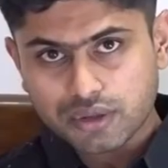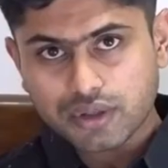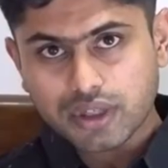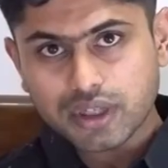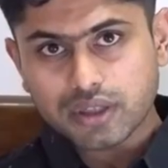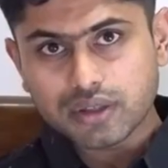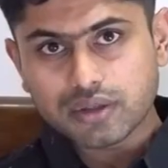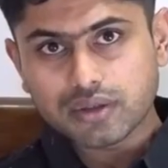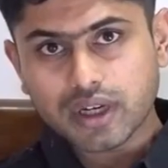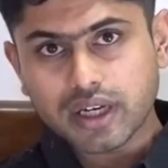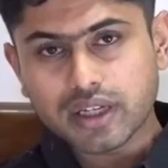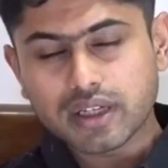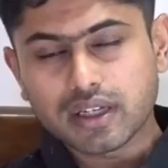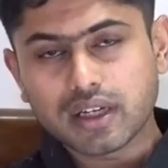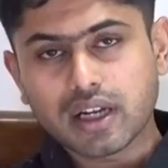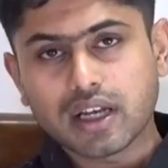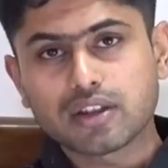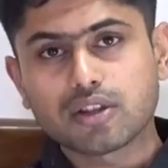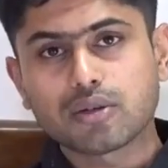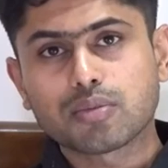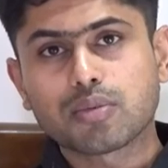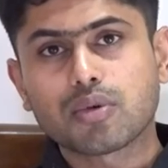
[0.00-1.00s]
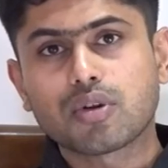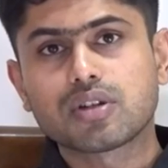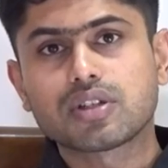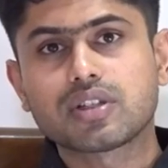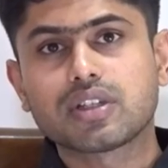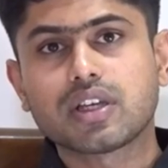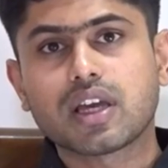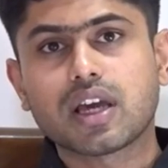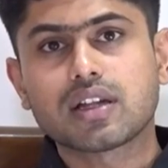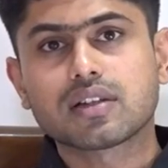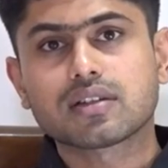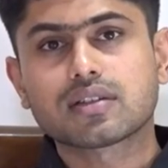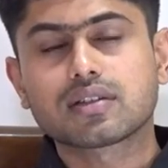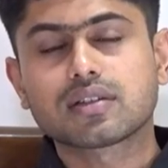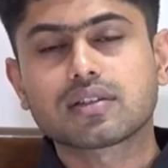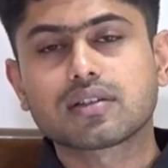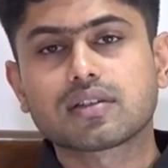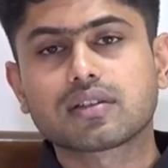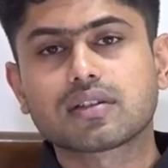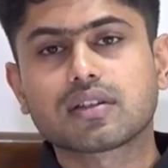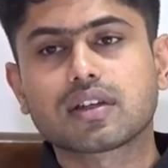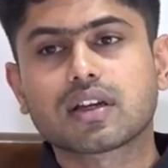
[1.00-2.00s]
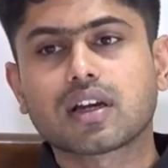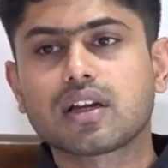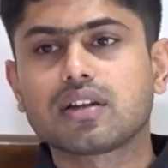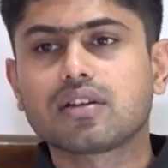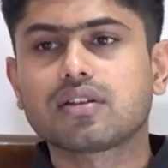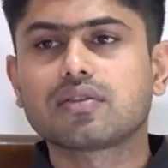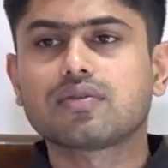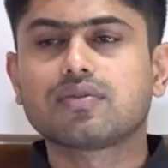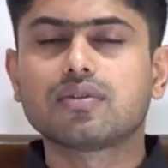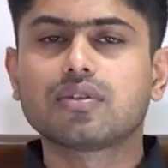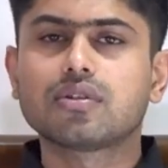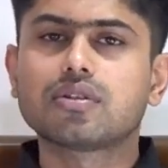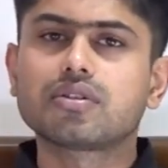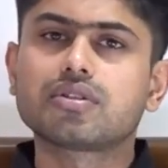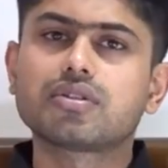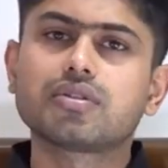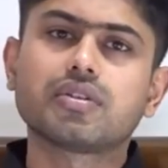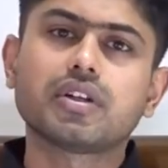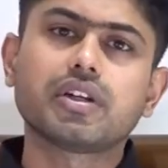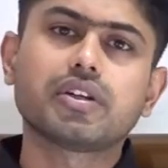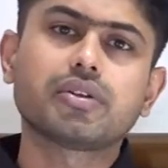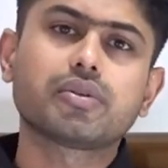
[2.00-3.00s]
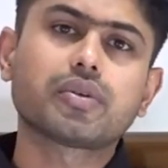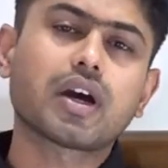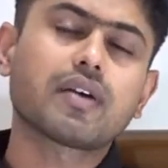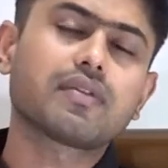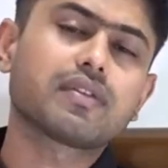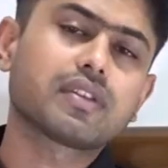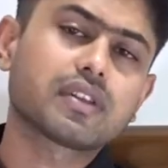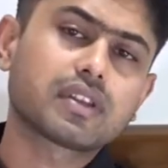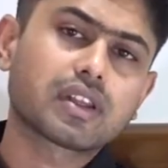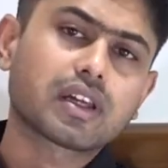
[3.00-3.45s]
you need to write an anthropology answer, the kind of words you need to have,